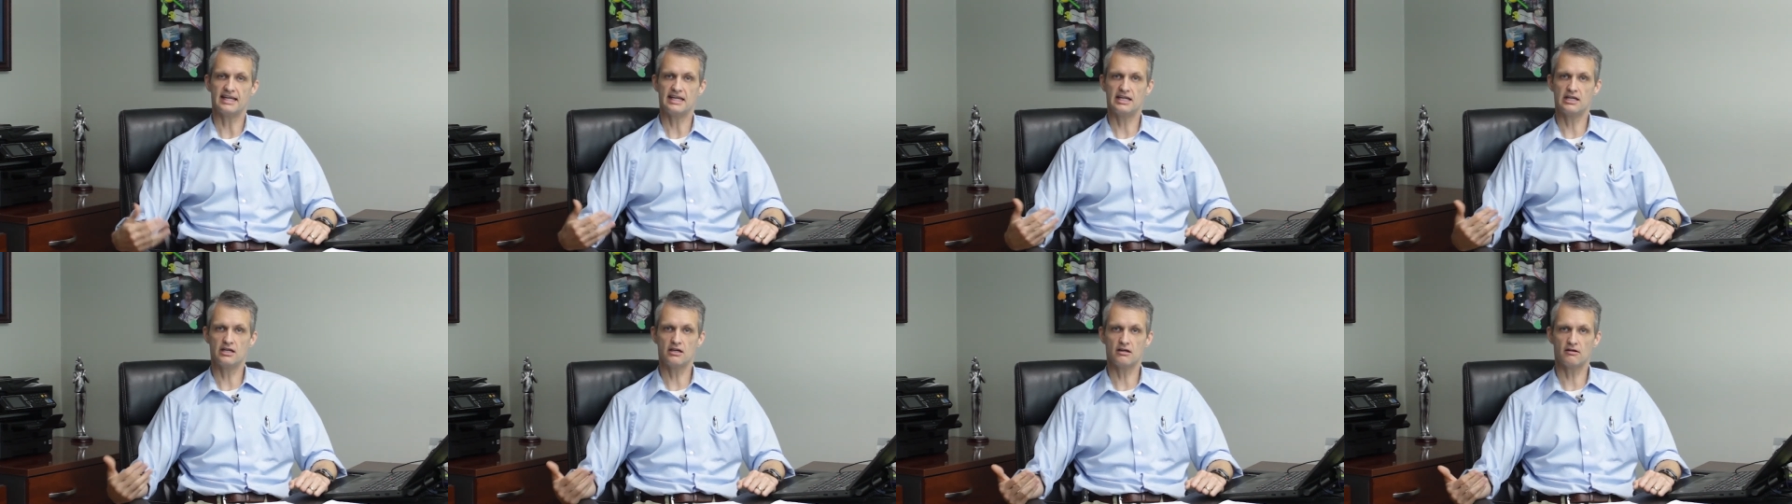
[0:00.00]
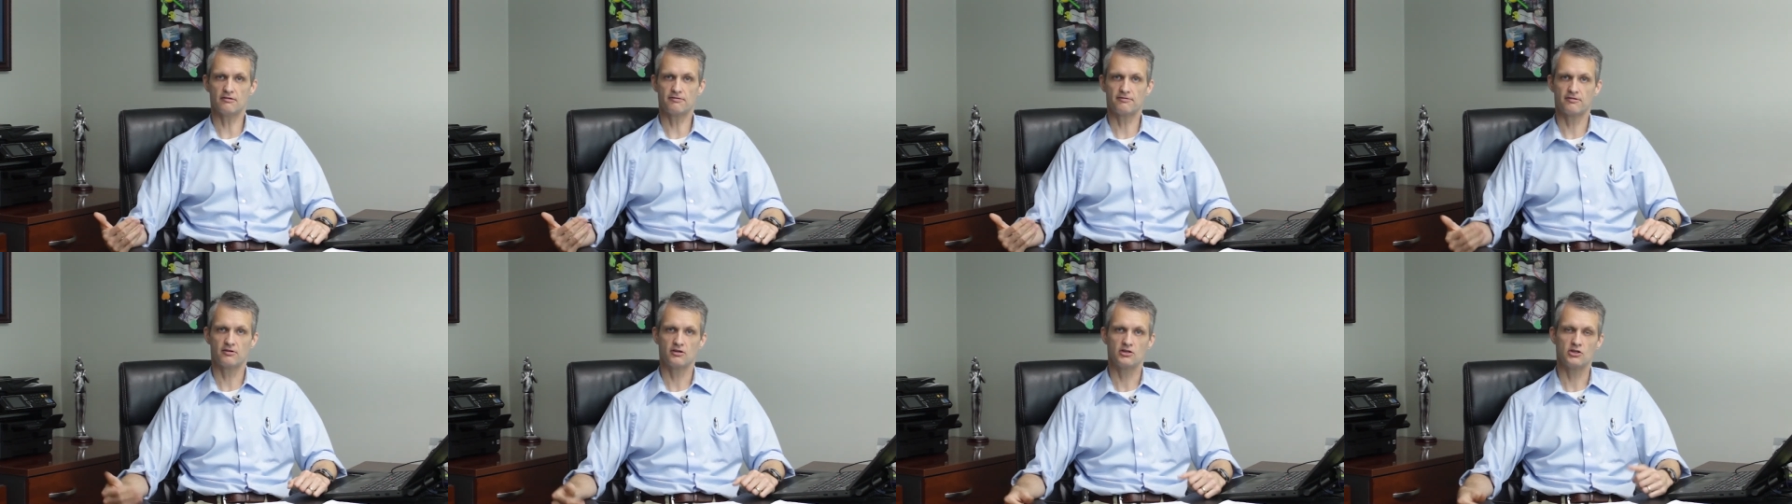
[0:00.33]

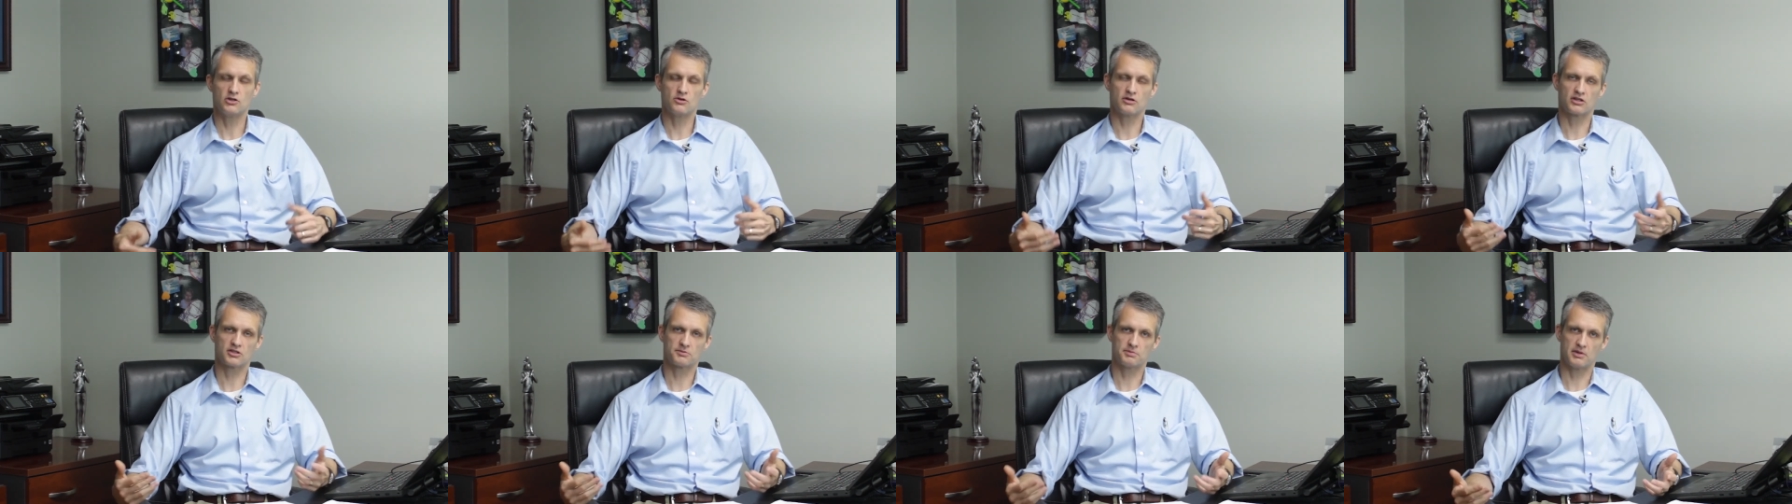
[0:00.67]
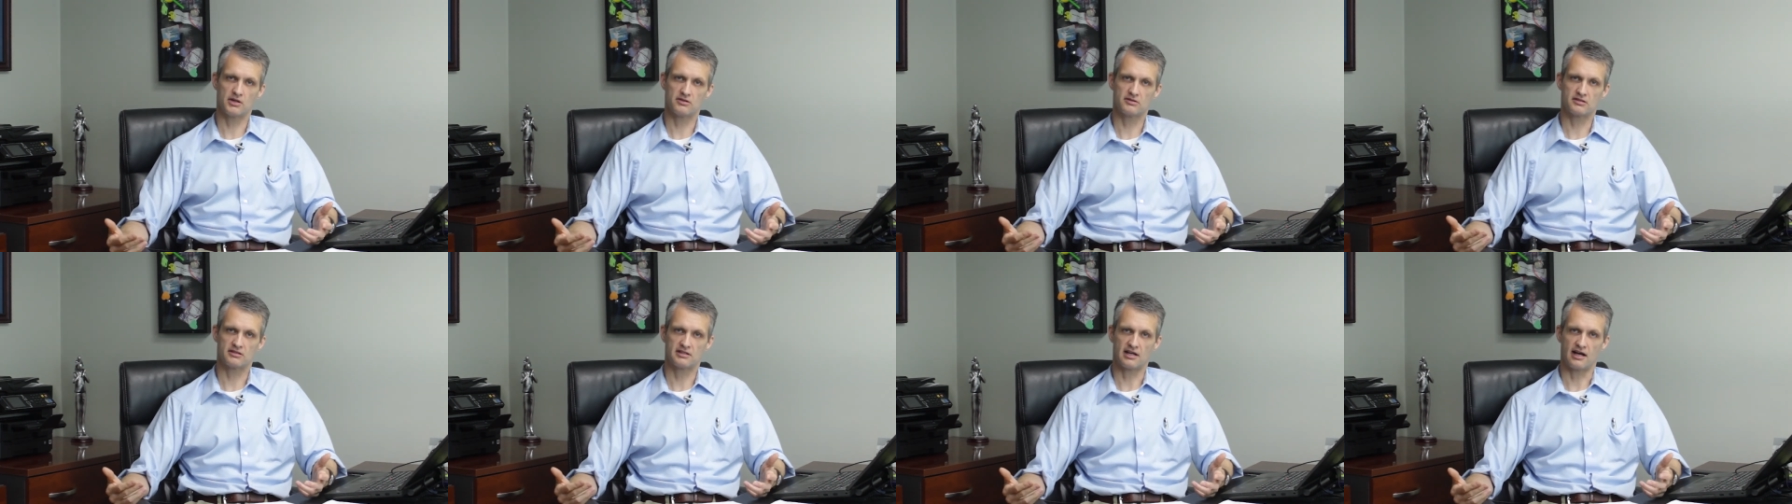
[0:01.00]
if you're
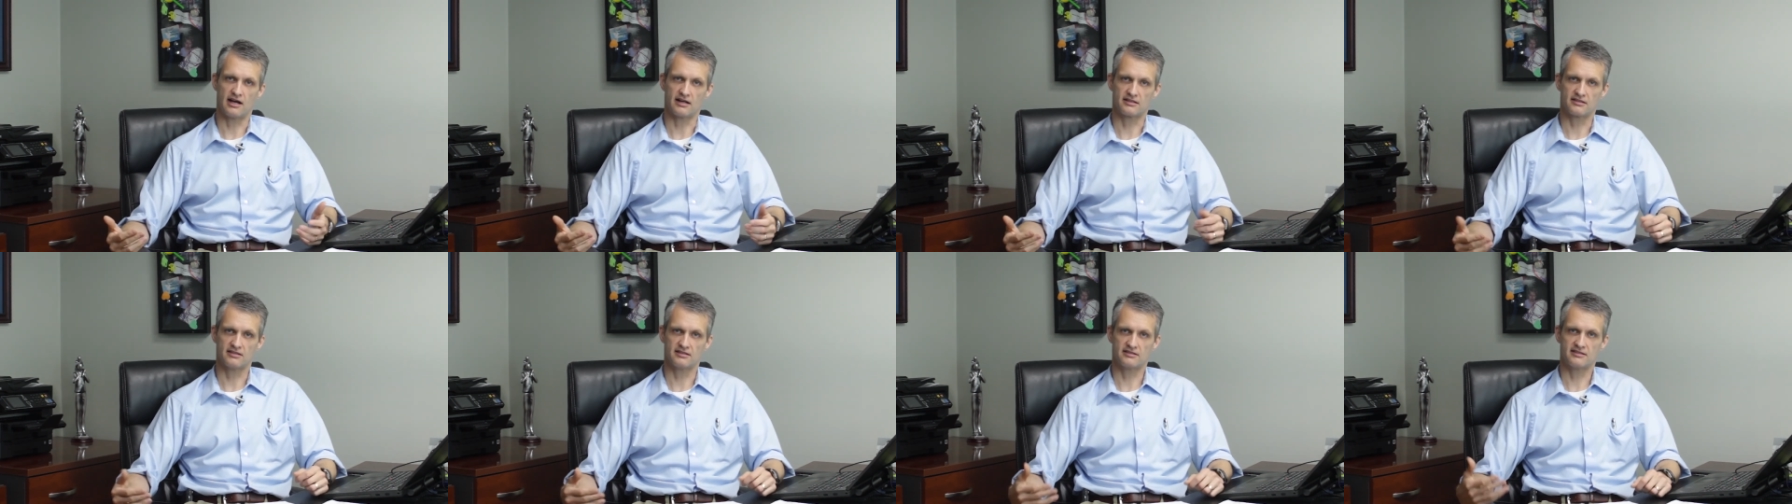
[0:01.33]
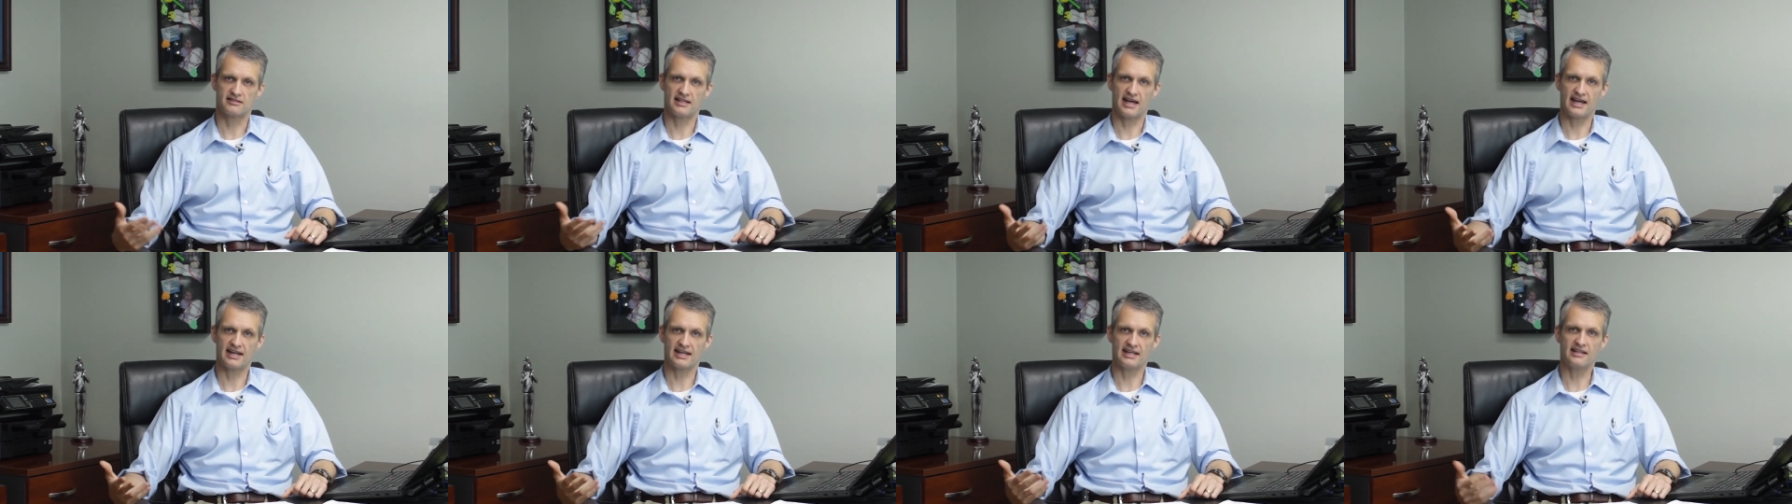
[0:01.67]
exposed to toxins,
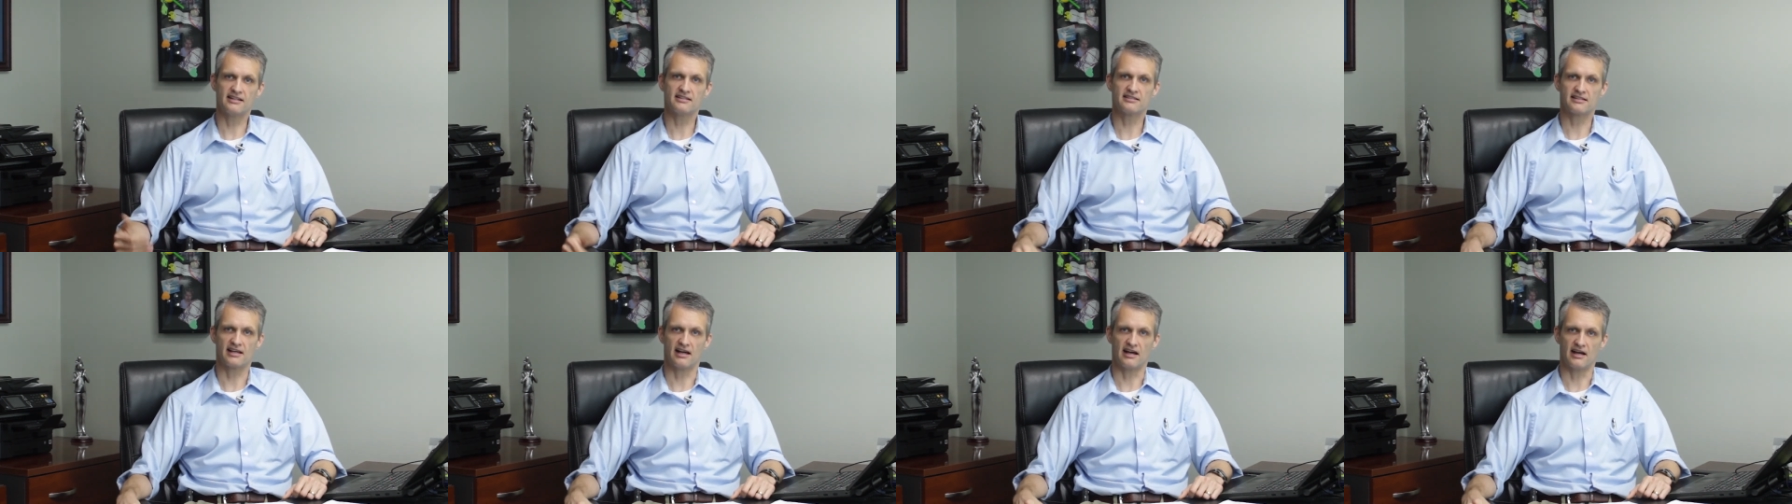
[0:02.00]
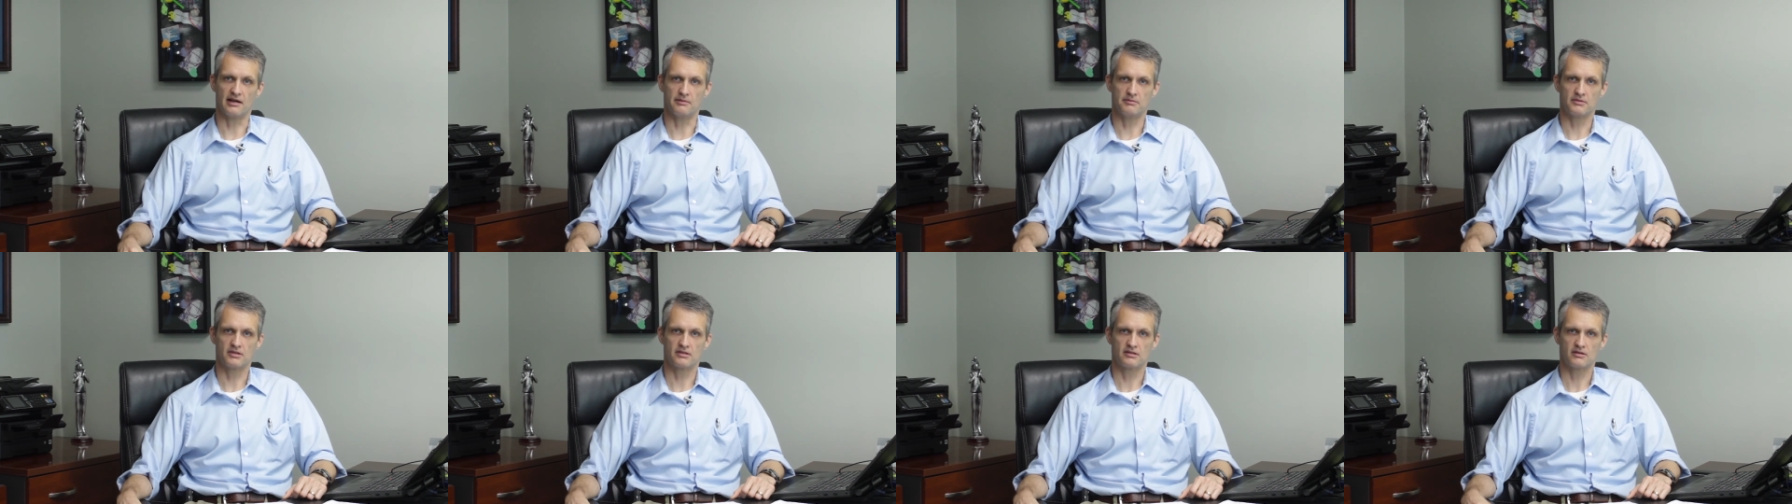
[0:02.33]
that
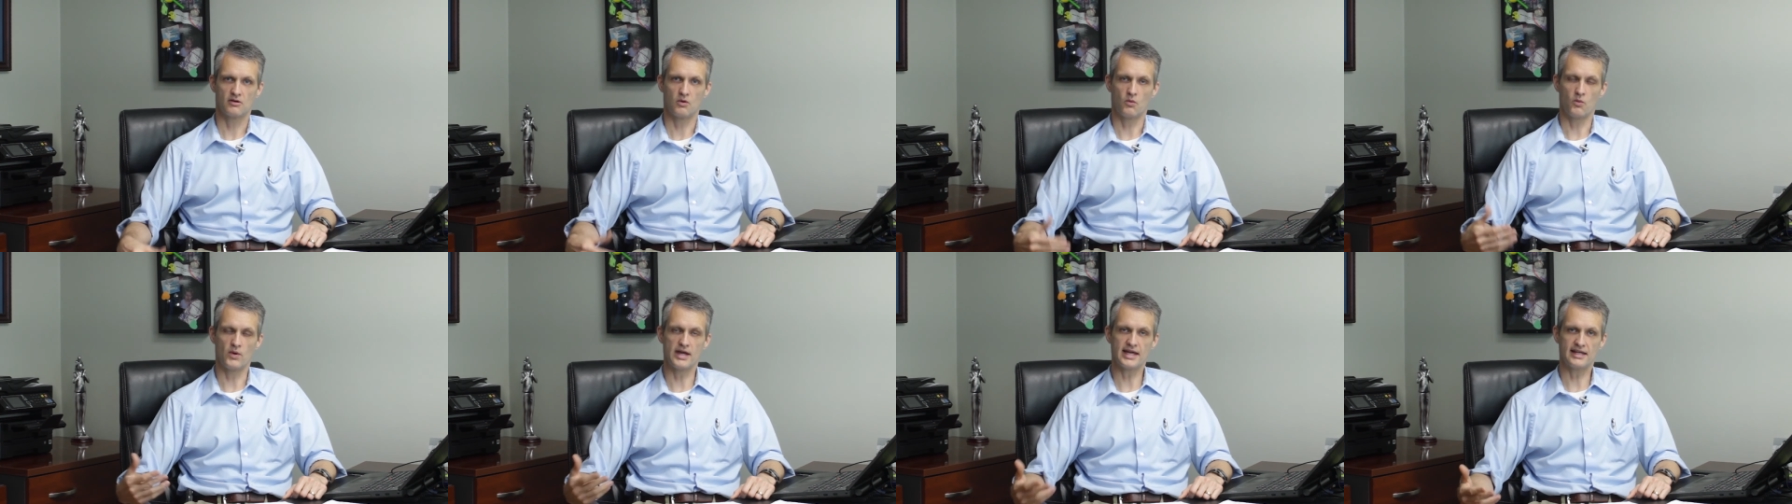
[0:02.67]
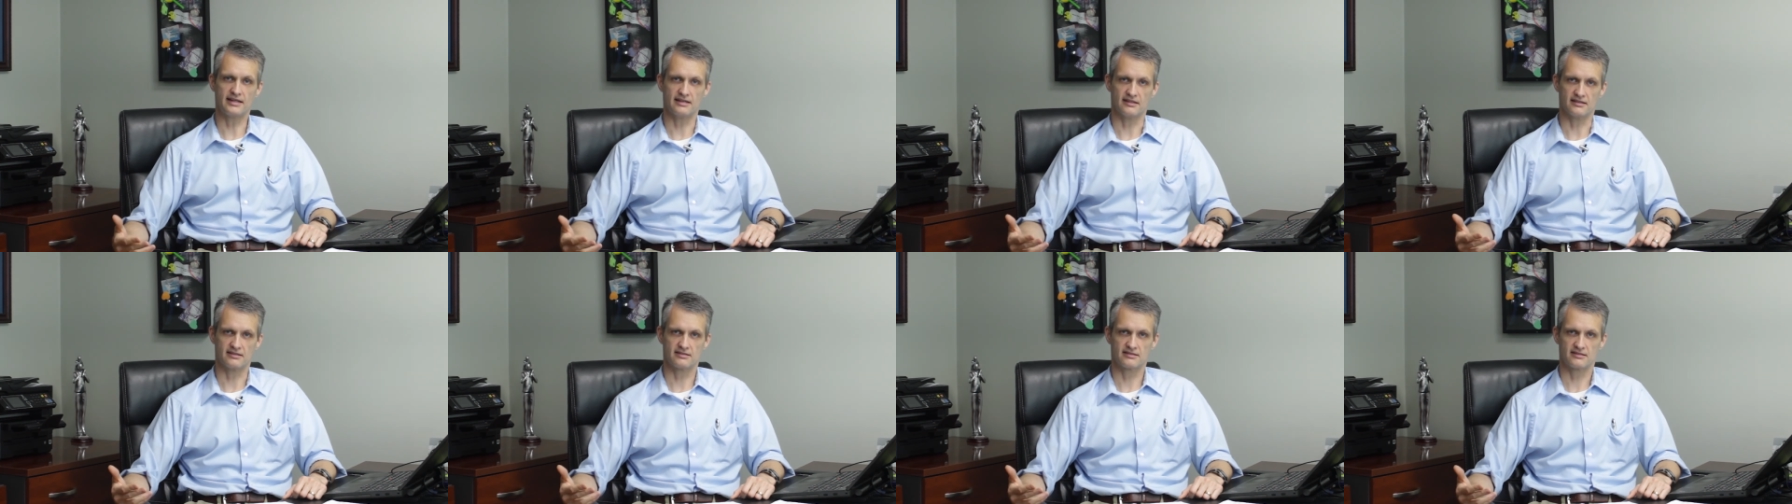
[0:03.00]
enzyme
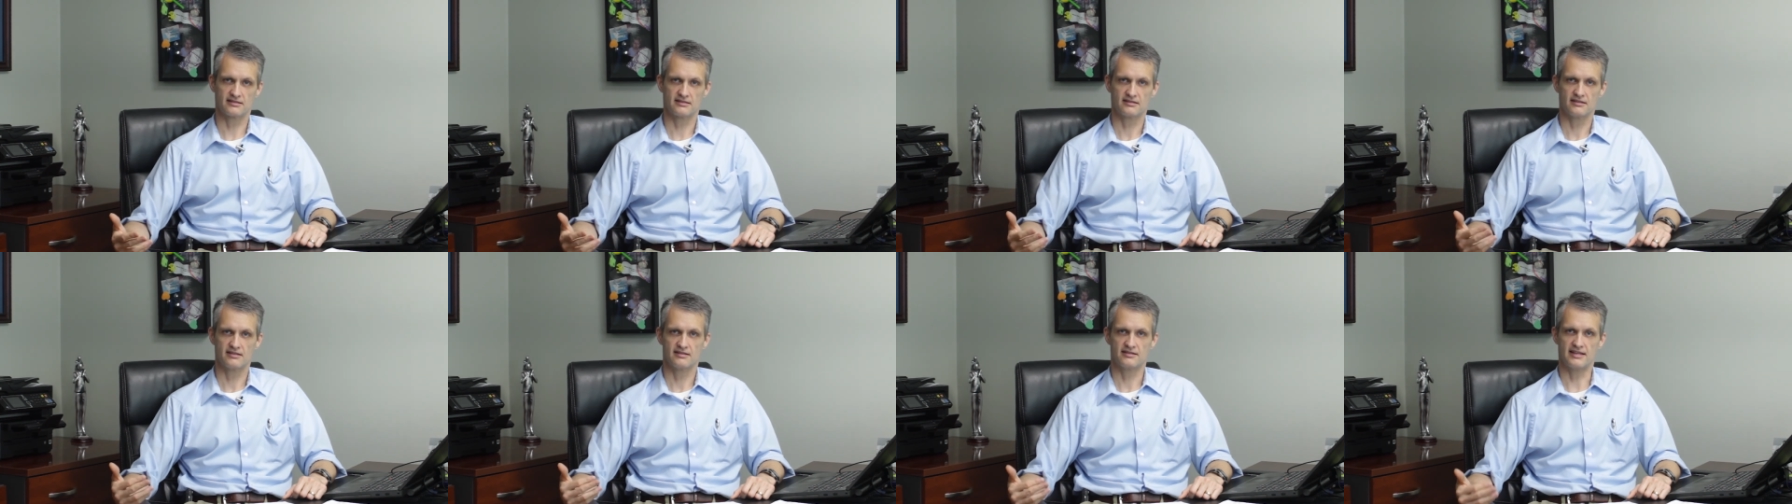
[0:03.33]
weakness,